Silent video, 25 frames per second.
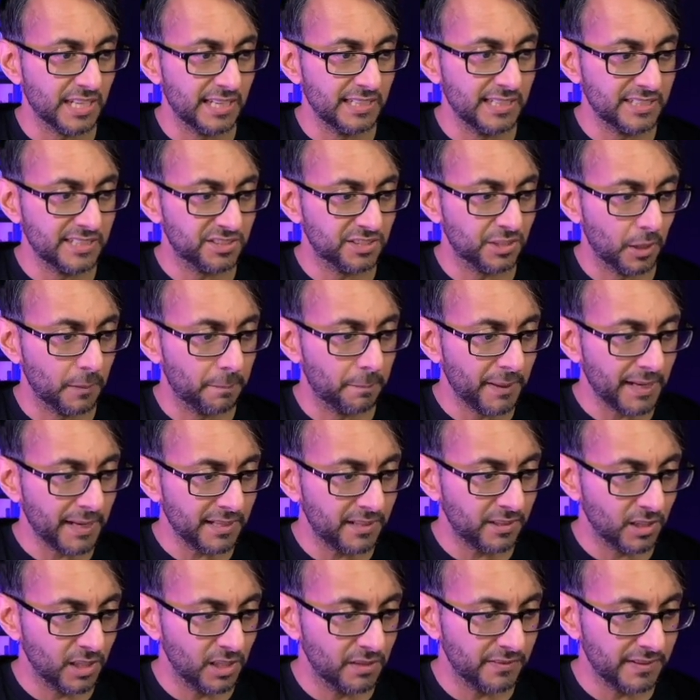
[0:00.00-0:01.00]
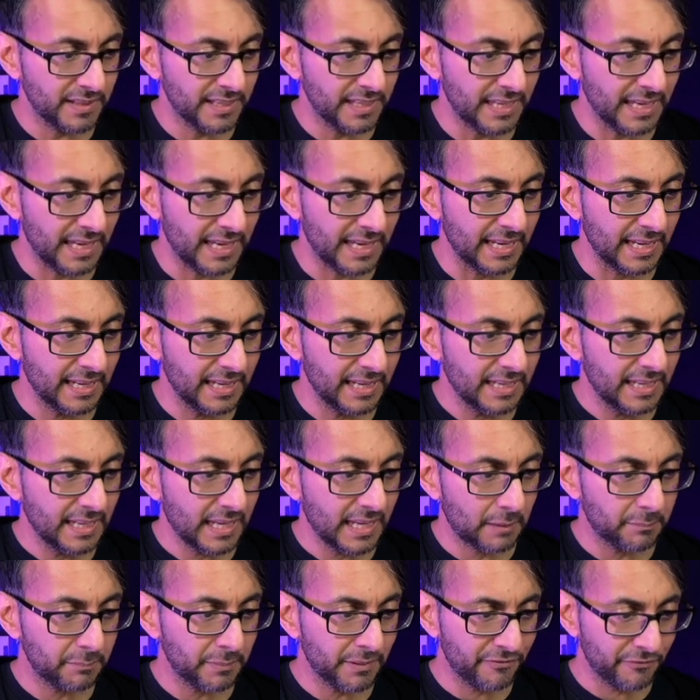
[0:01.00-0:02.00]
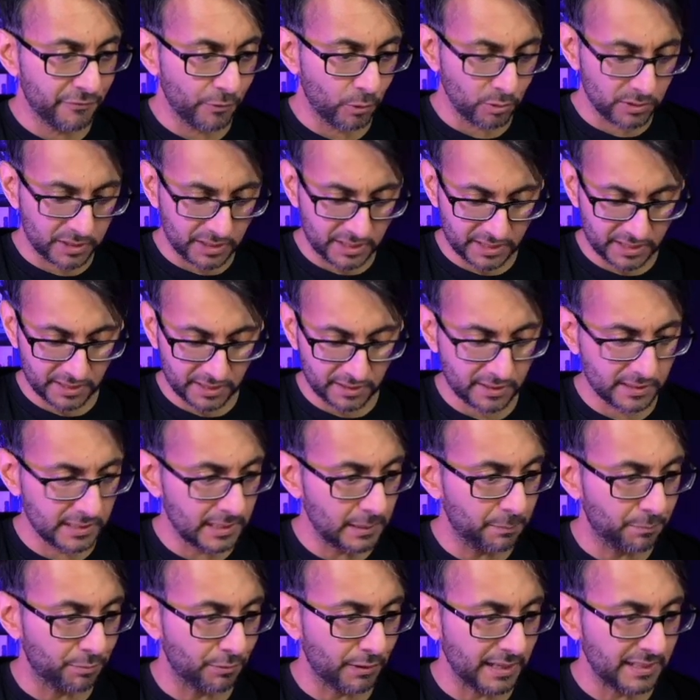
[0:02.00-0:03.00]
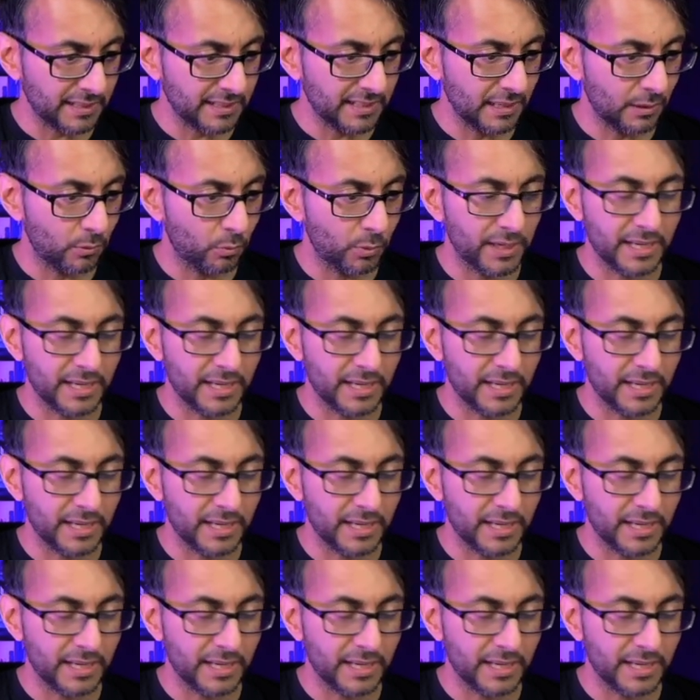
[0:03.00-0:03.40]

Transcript: that. Let's go back over here, and before the curly bracket,